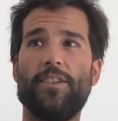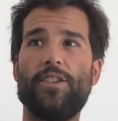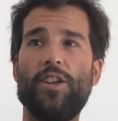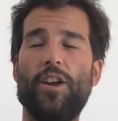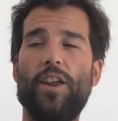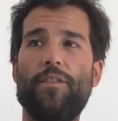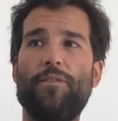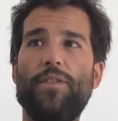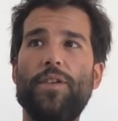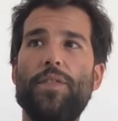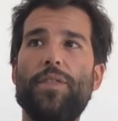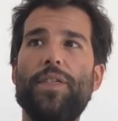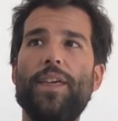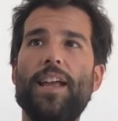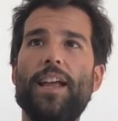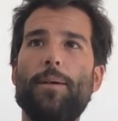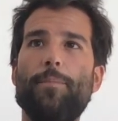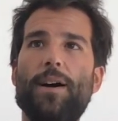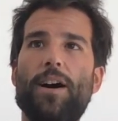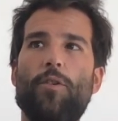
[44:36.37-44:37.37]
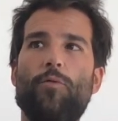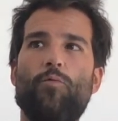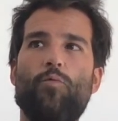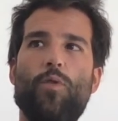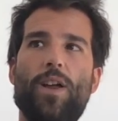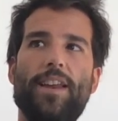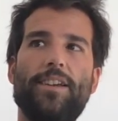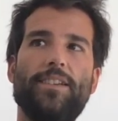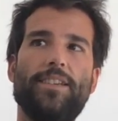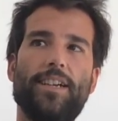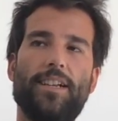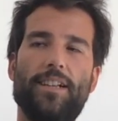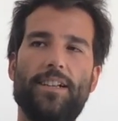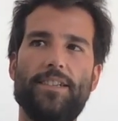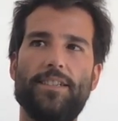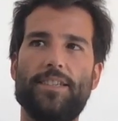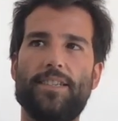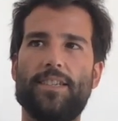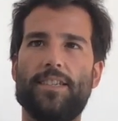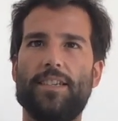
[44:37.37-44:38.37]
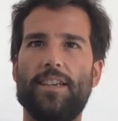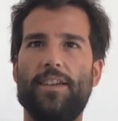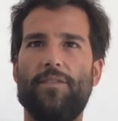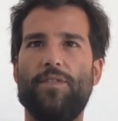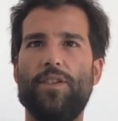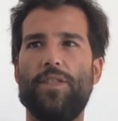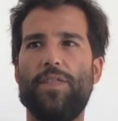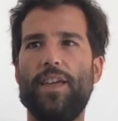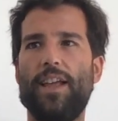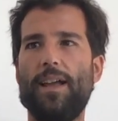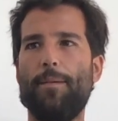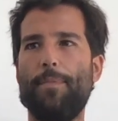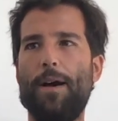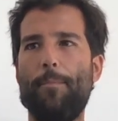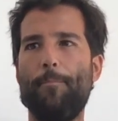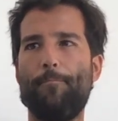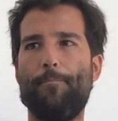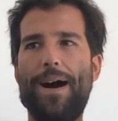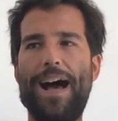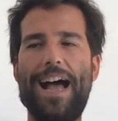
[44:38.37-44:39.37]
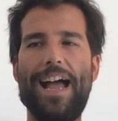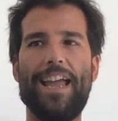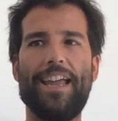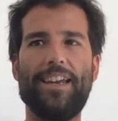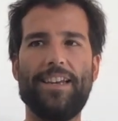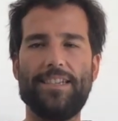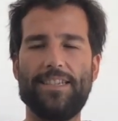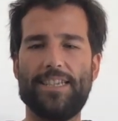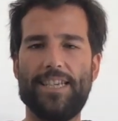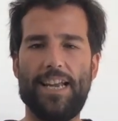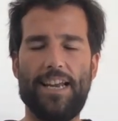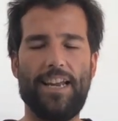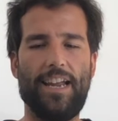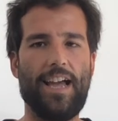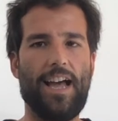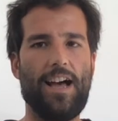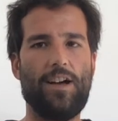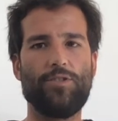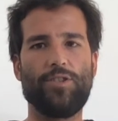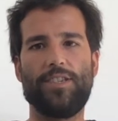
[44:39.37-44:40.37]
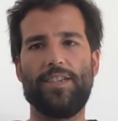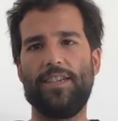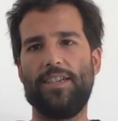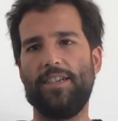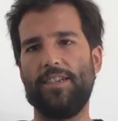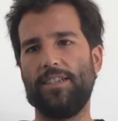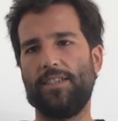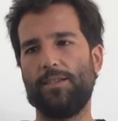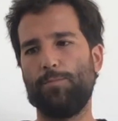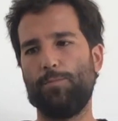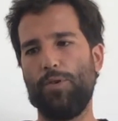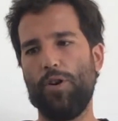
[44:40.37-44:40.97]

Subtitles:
if you think about rentals, if you think about buying and selling houses,